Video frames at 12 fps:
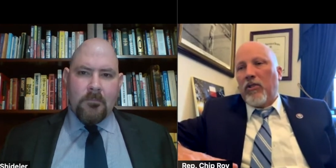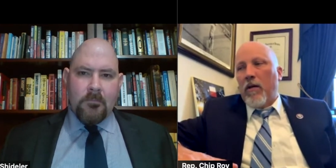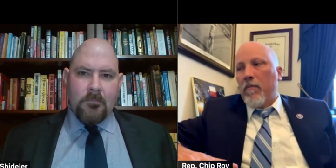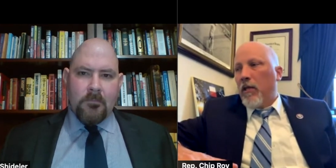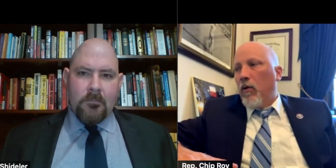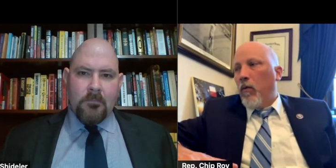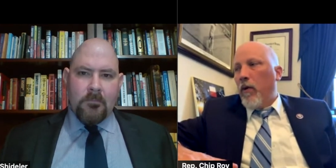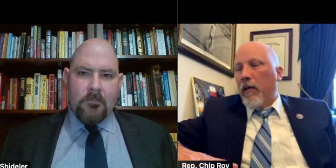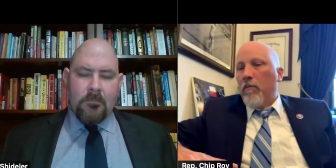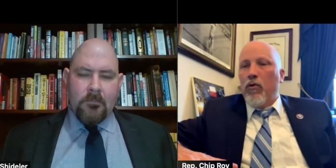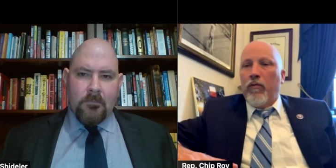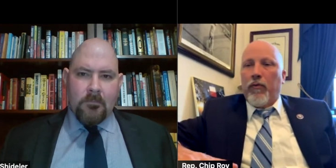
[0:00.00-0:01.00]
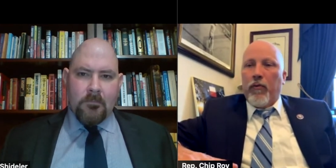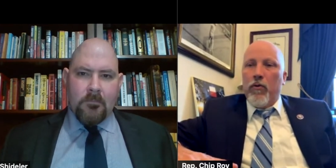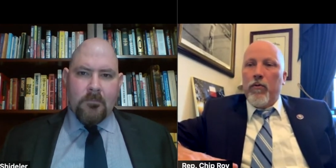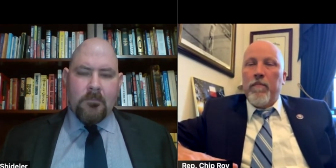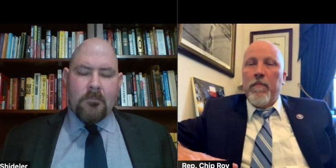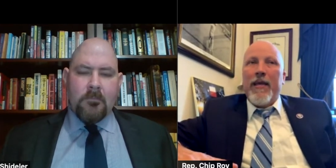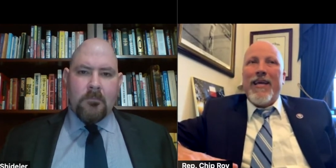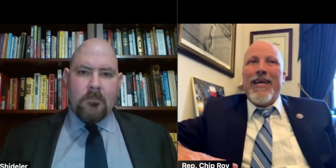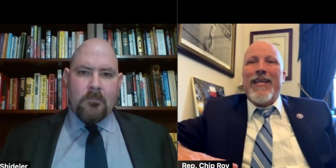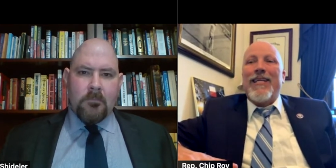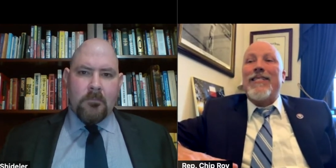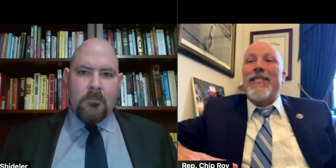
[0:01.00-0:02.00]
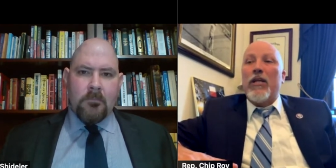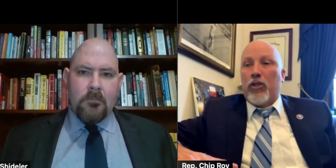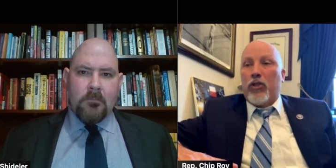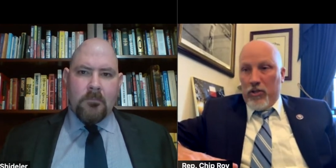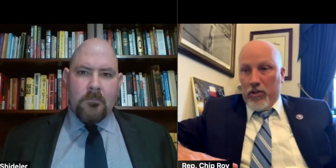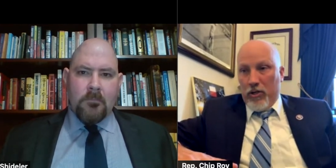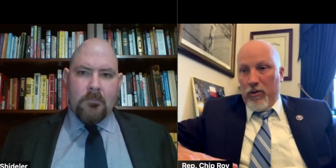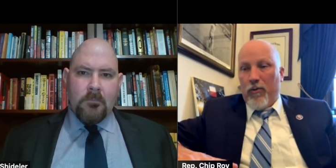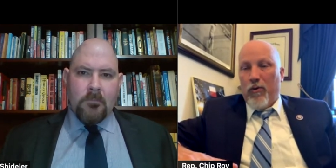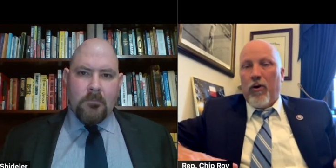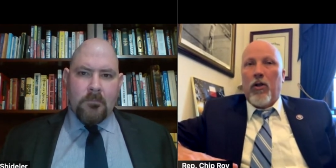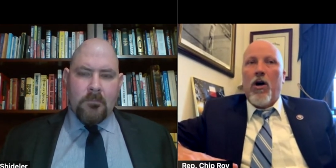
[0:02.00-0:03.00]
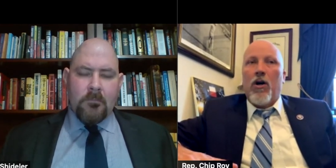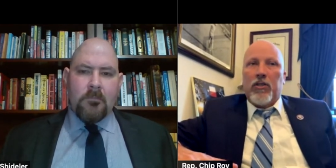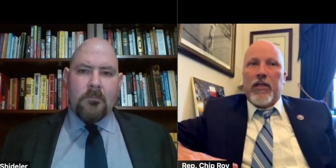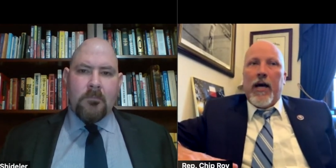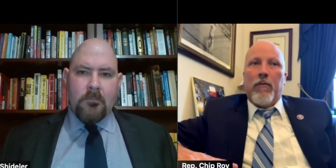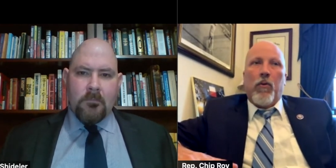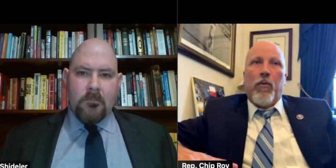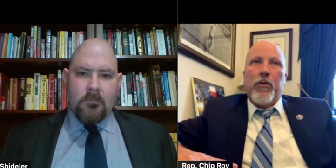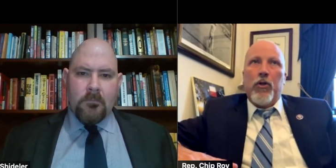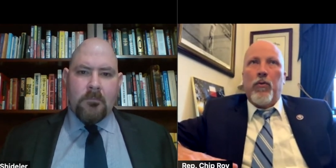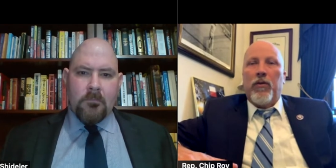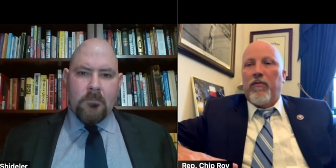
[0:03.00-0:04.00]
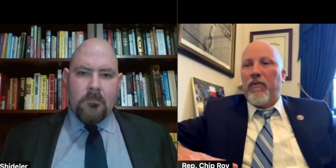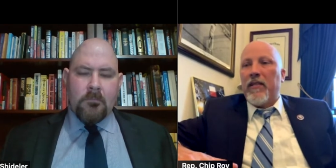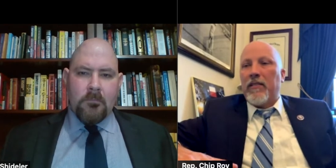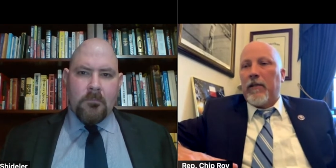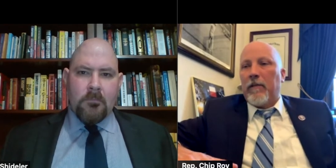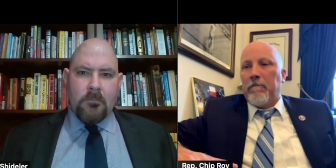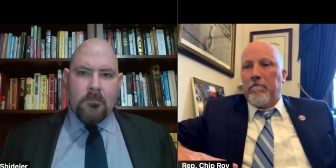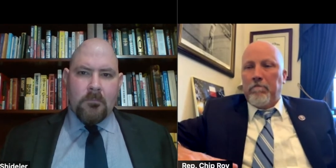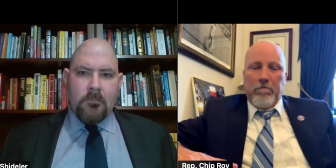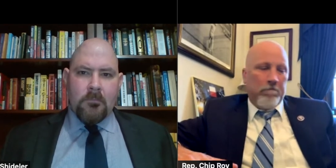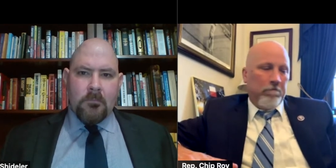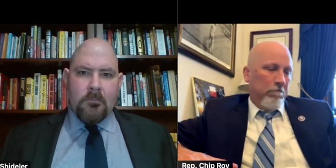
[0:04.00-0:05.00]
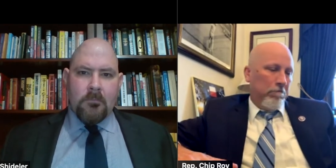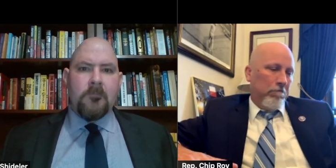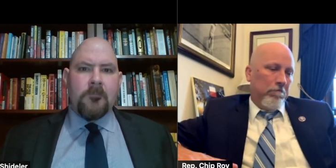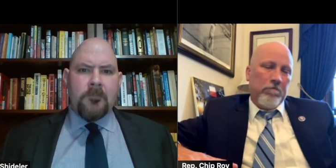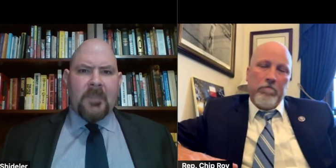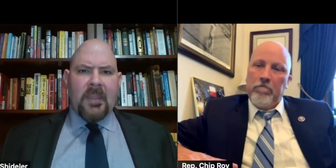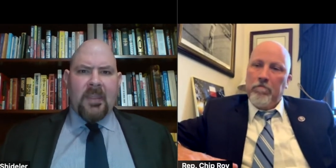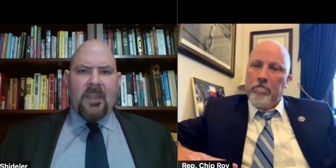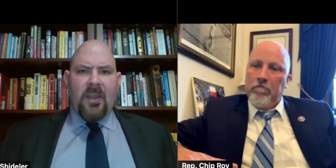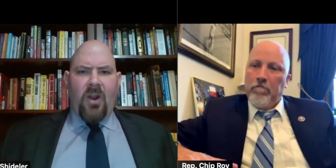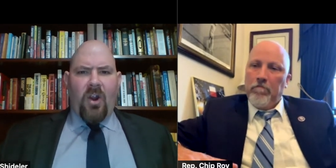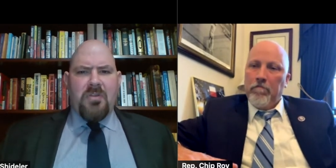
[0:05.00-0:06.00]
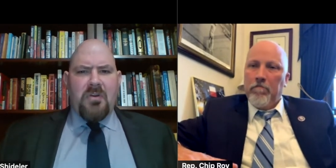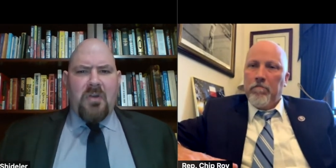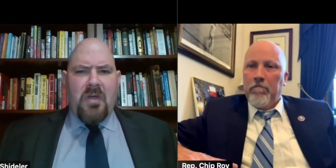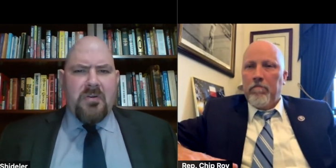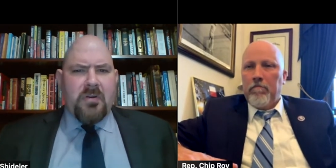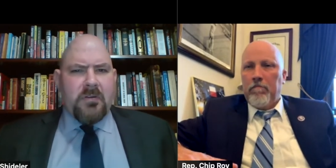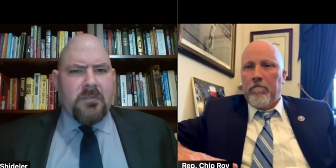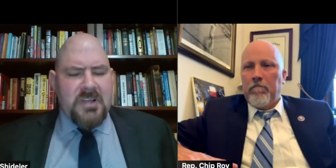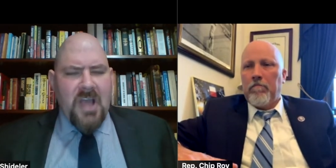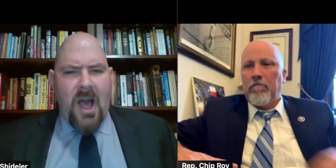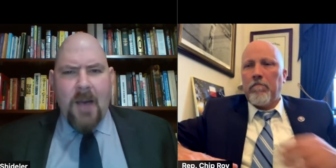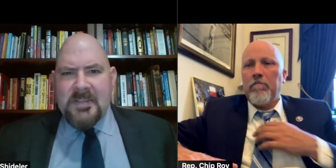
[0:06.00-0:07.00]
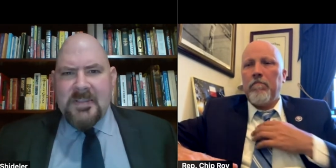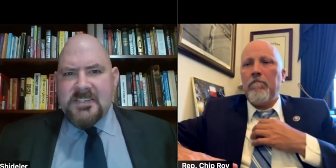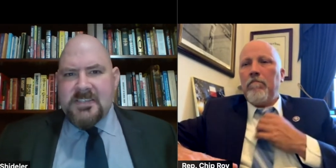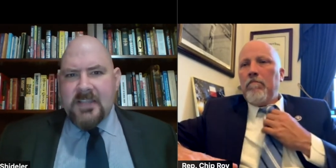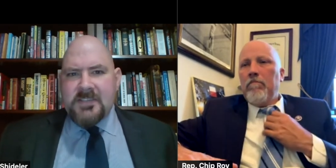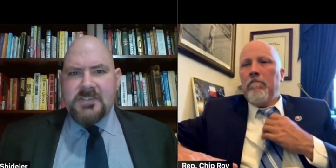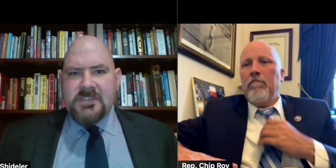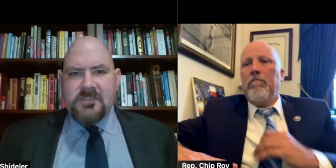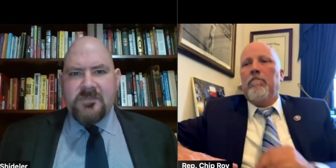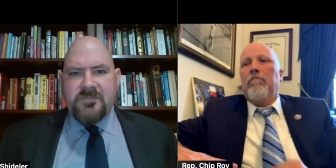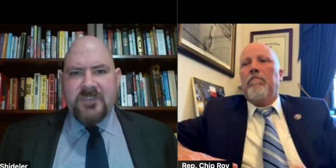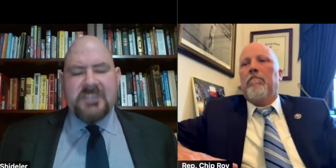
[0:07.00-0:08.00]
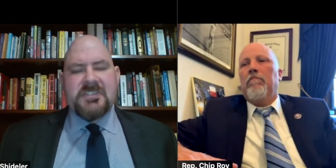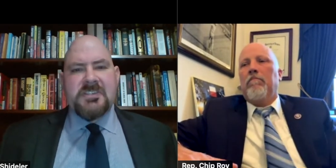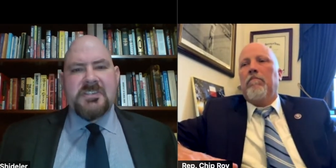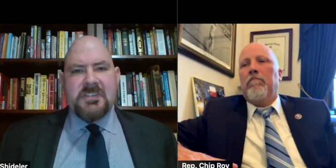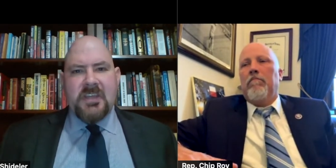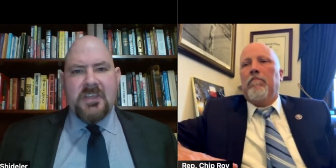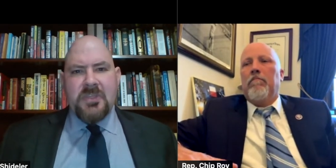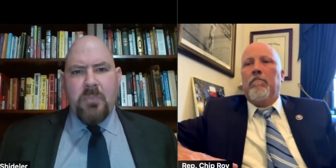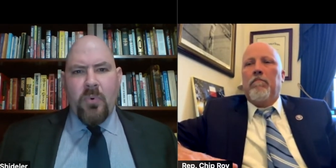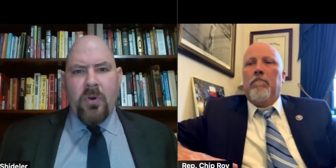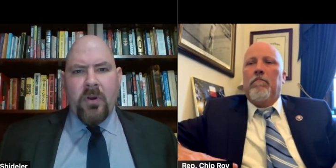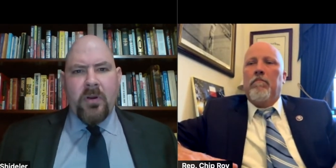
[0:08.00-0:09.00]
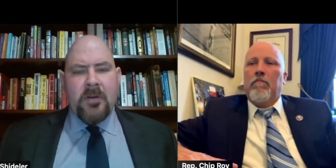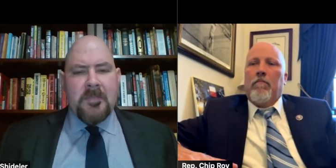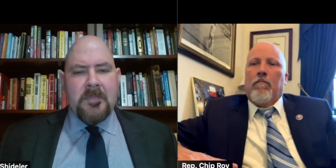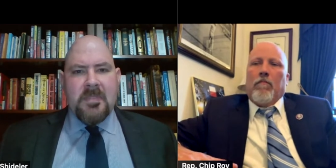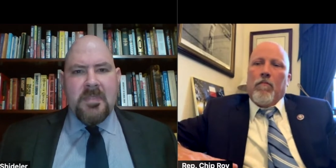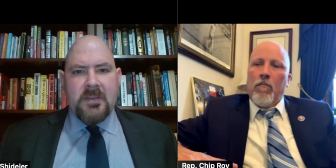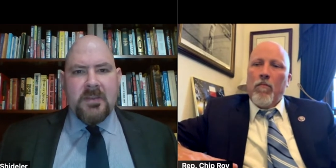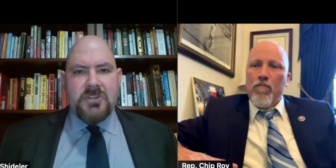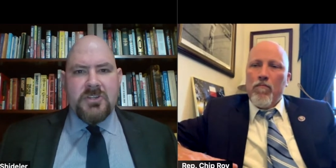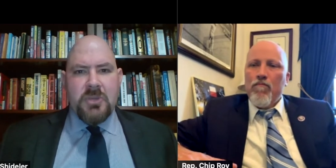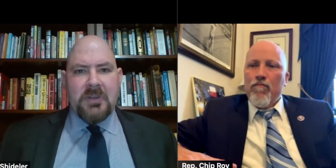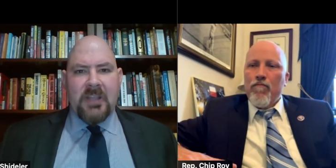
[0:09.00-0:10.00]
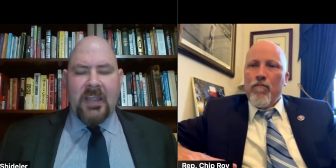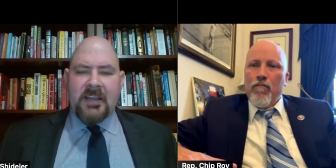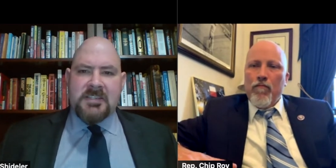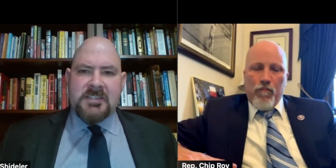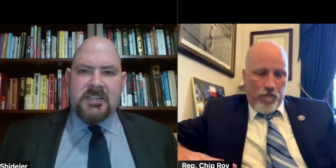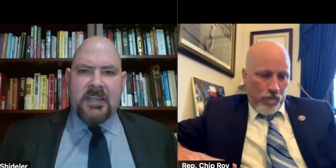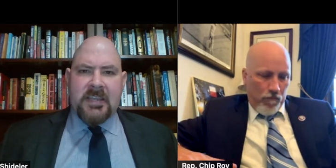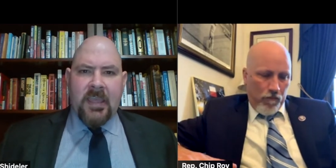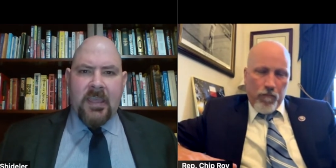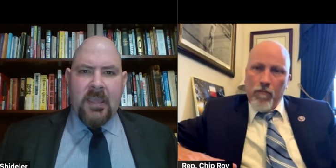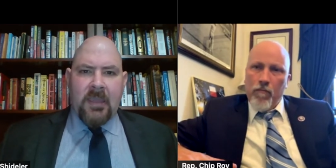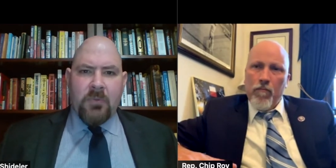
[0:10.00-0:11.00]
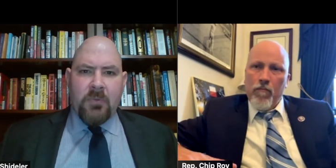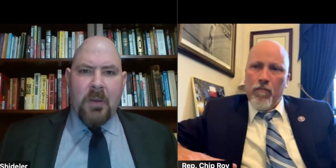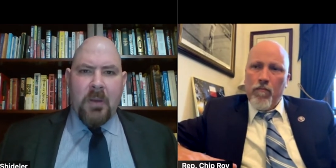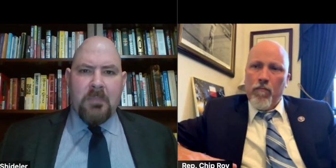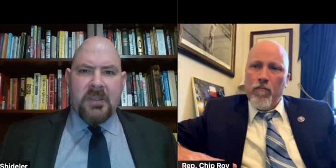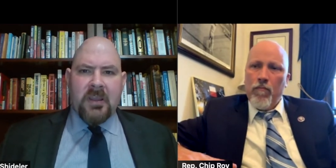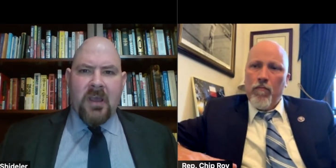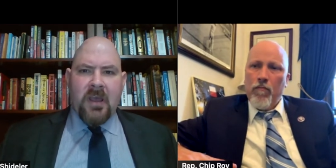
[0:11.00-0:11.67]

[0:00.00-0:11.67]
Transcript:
Speaker 1: it's something that we can move through in addition to or alongside what we do with the fencing.
Speaker 2: Are there other common sense fixes at the border that you would like to see a, a Republican